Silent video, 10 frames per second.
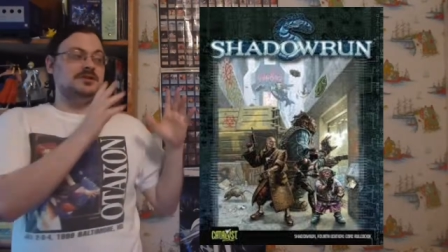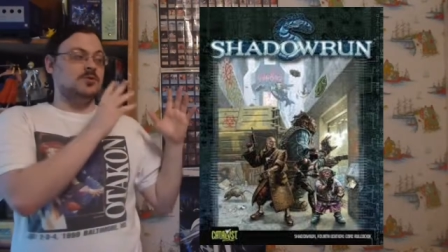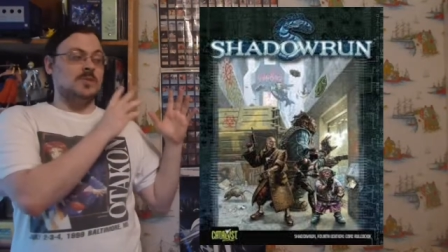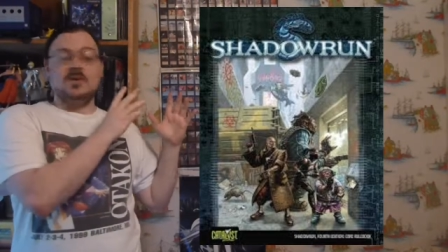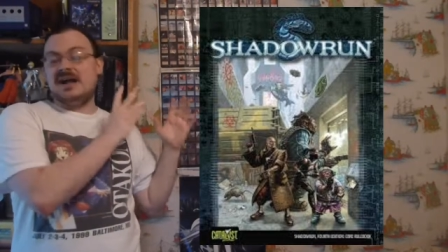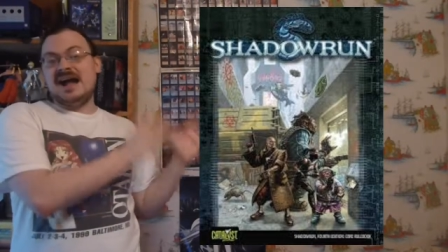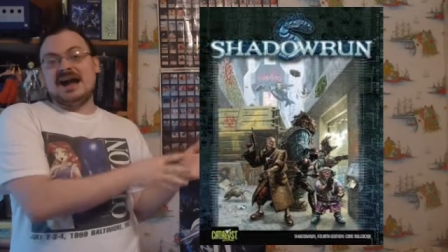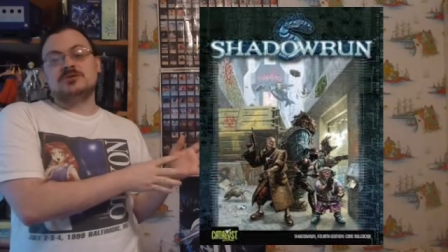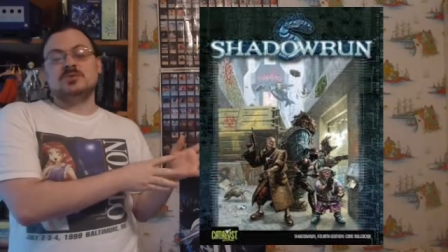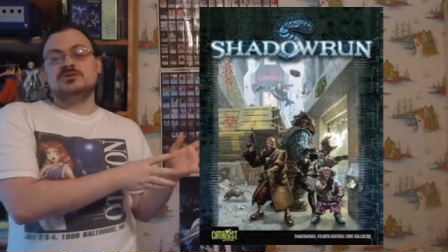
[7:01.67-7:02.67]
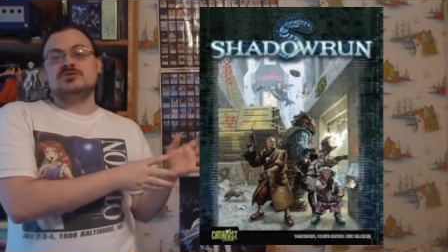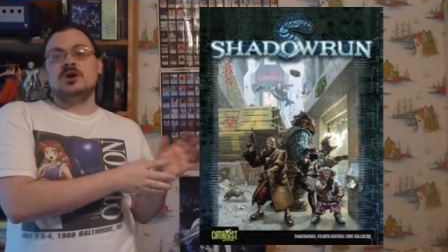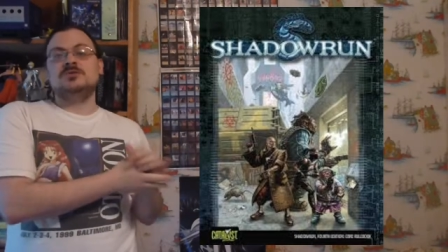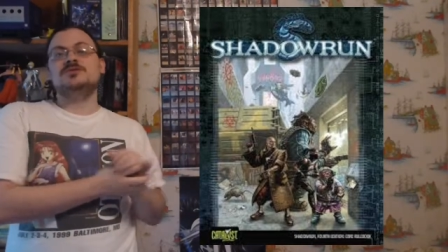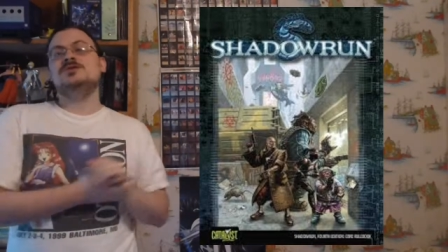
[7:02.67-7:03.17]
the normal actual
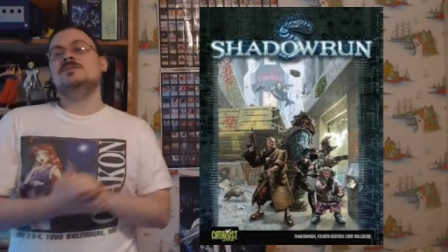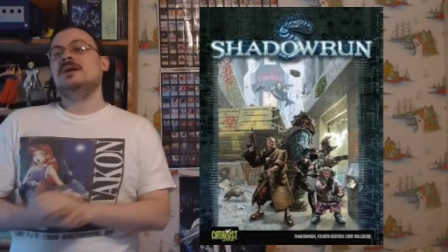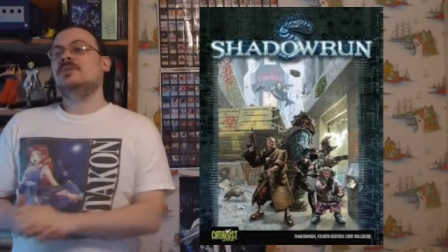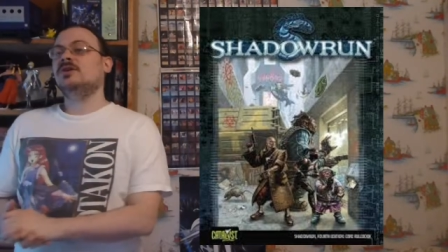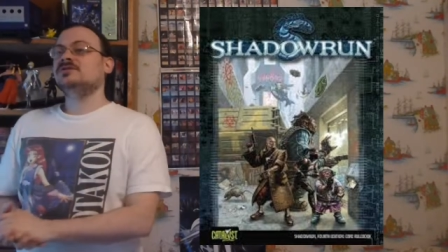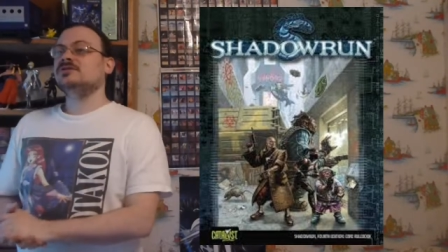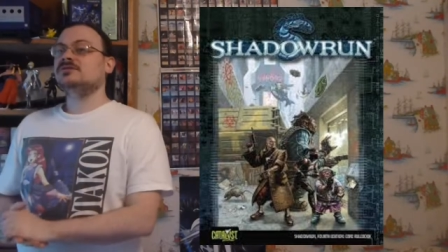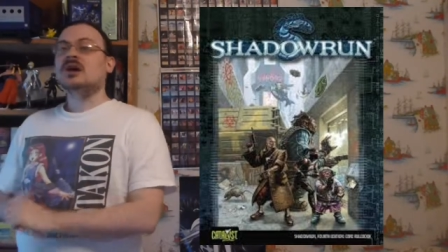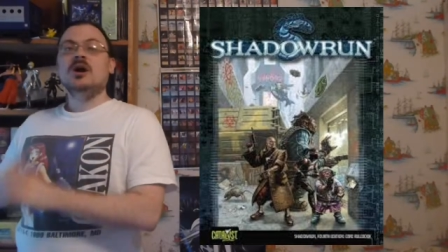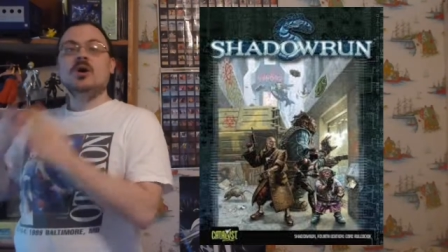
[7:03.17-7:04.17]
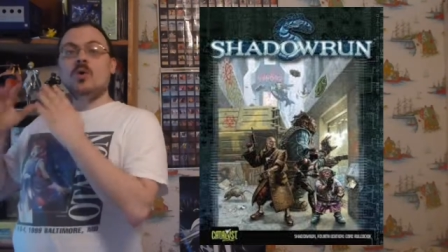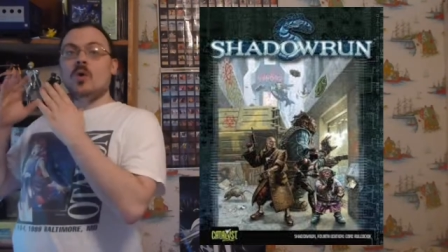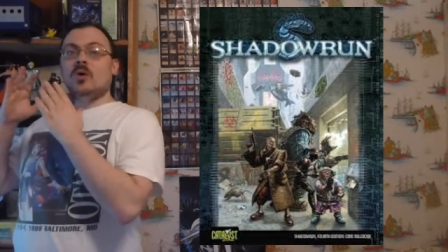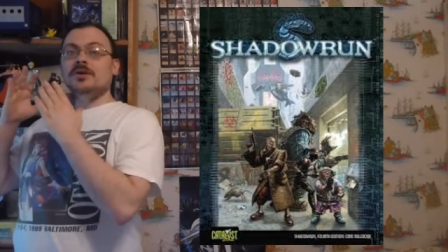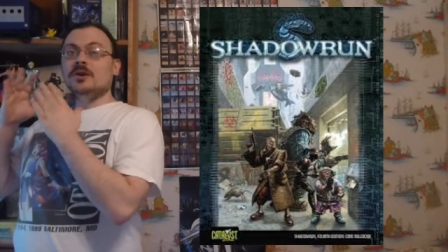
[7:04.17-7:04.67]
drones that you may purchase,
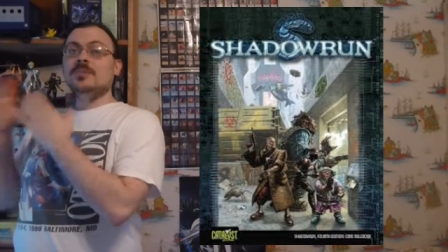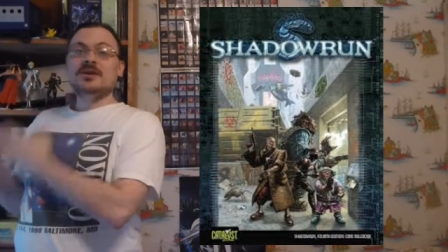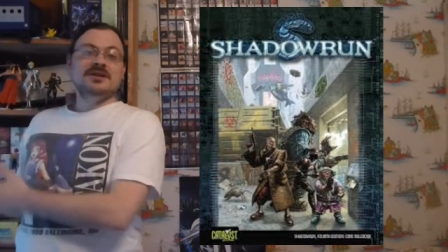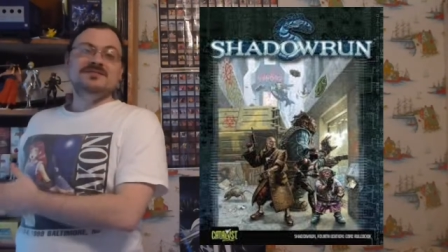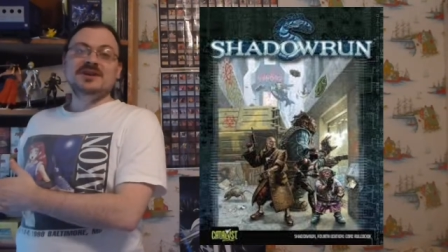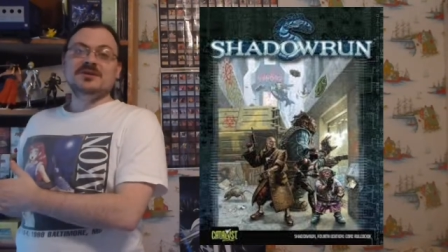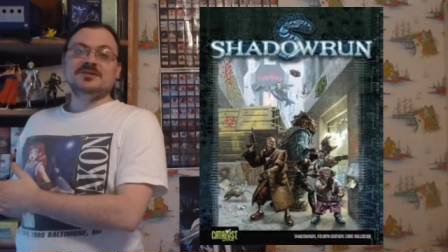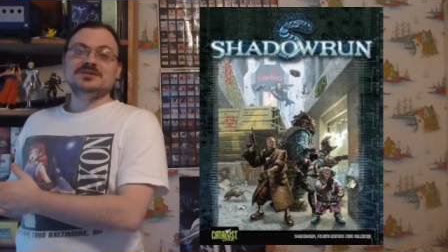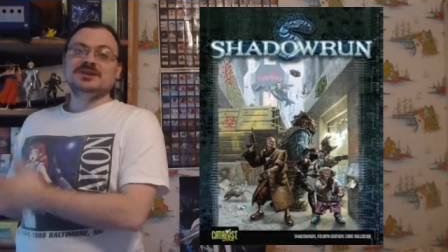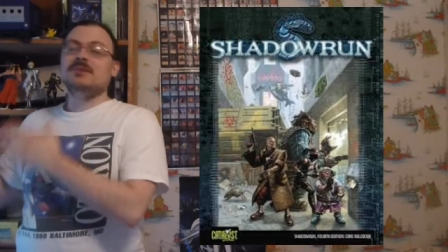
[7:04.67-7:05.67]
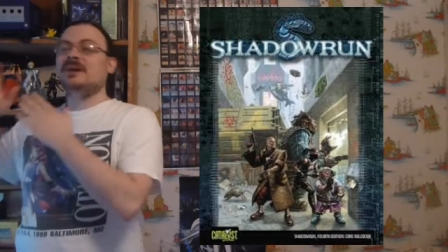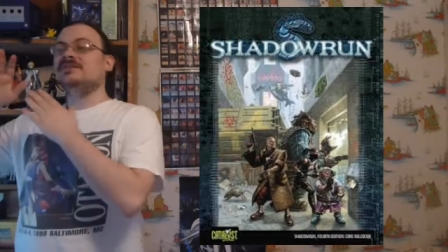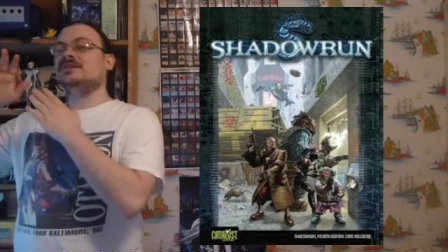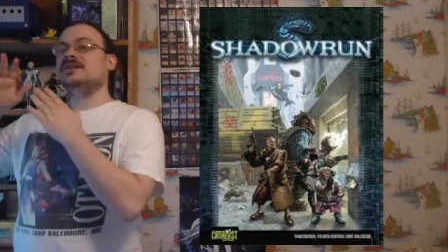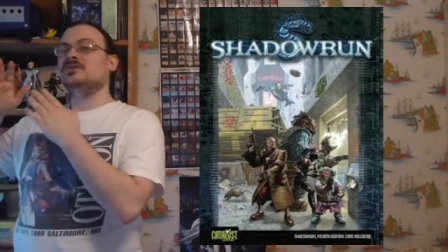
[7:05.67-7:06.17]
or you can put it in vehicles and
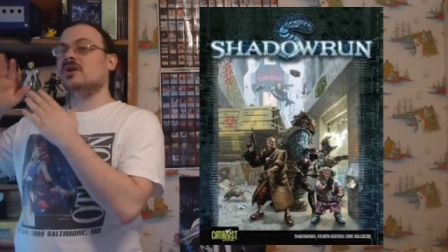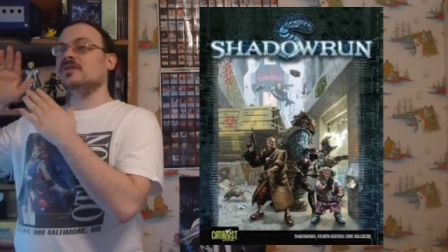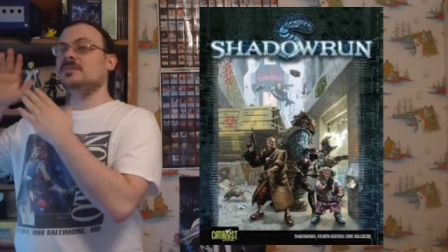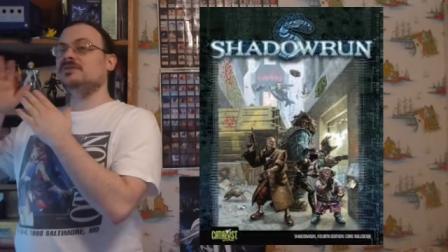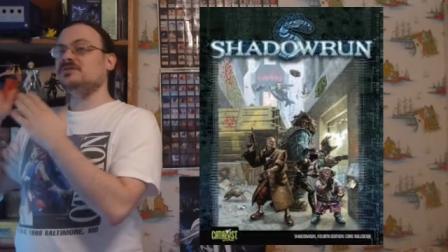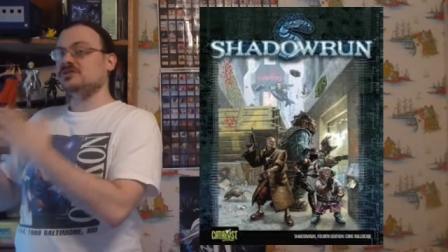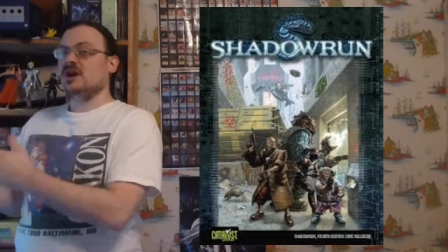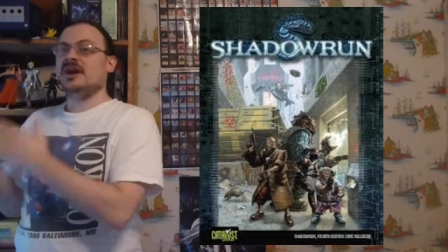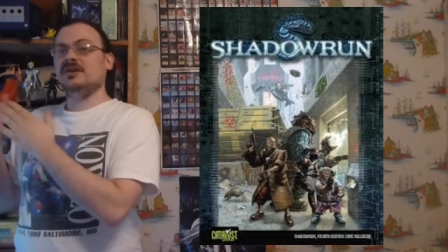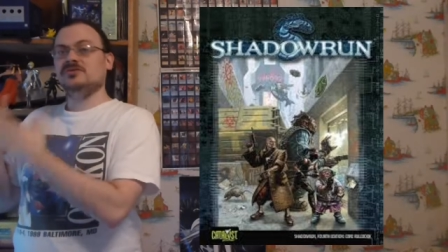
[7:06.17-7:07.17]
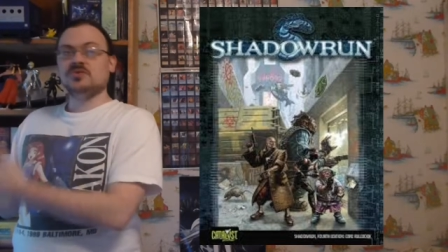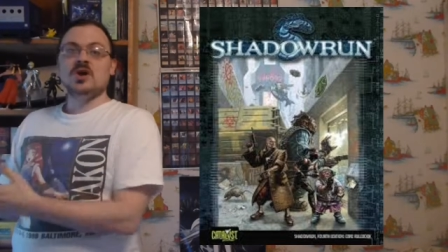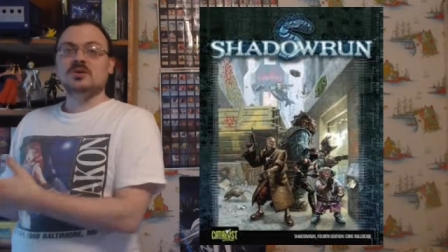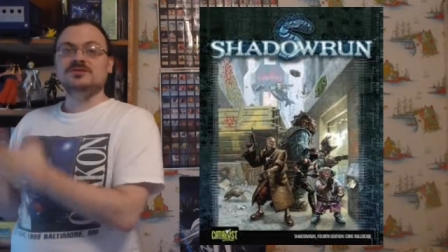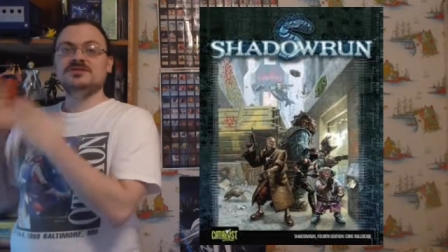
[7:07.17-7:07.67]
basically turn them into giant
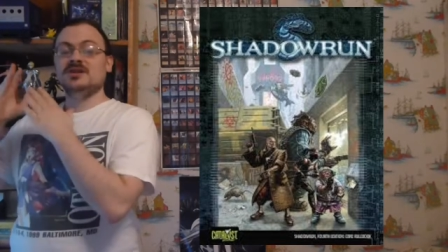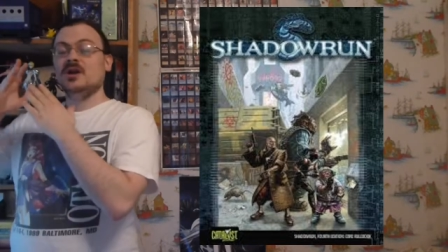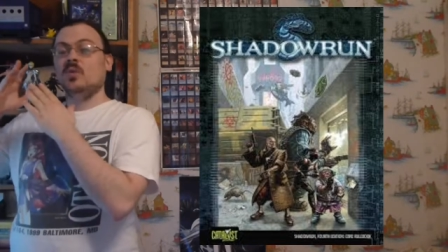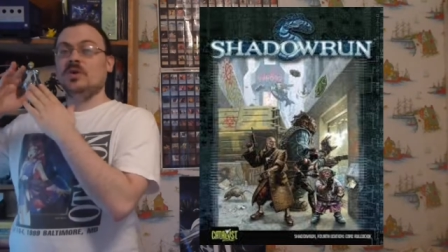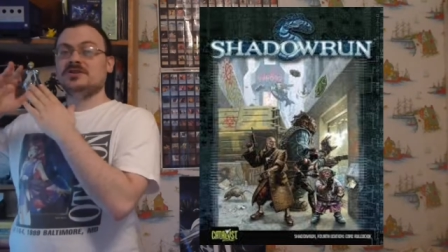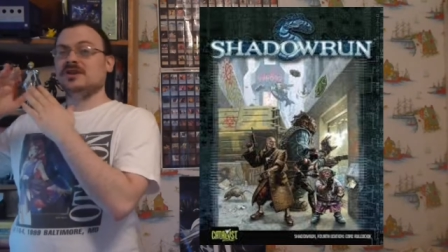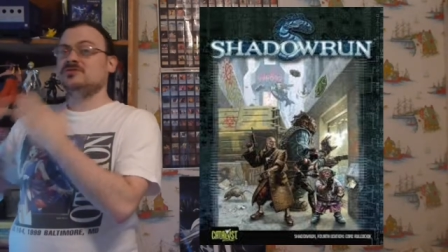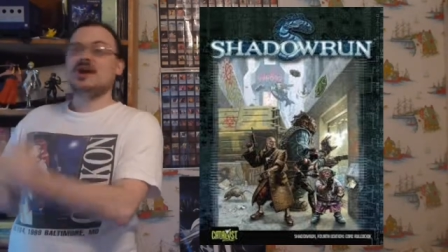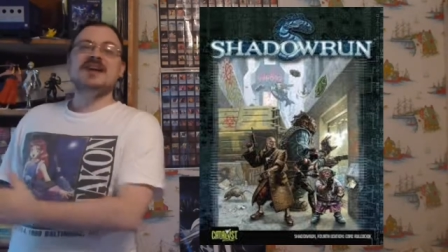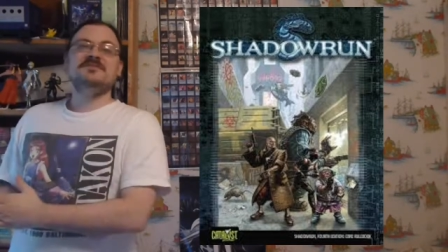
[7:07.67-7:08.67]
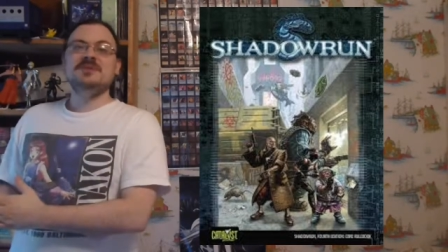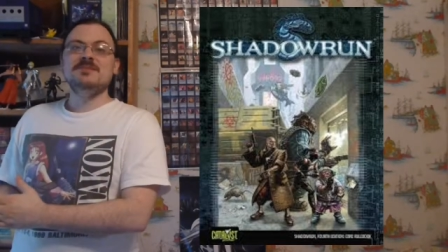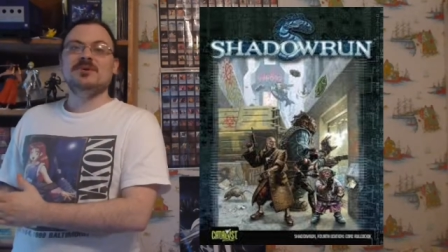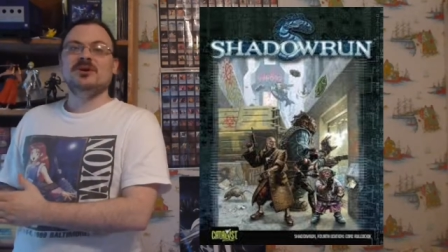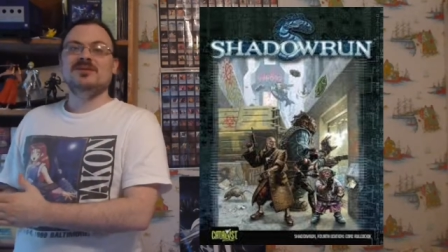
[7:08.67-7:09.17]
drones, which can drive
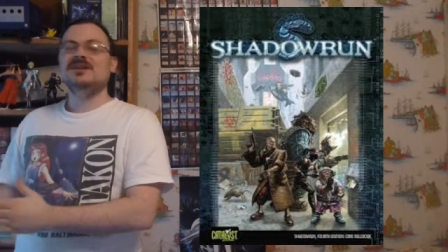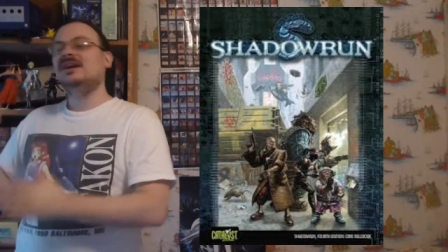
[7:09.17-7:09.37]
people.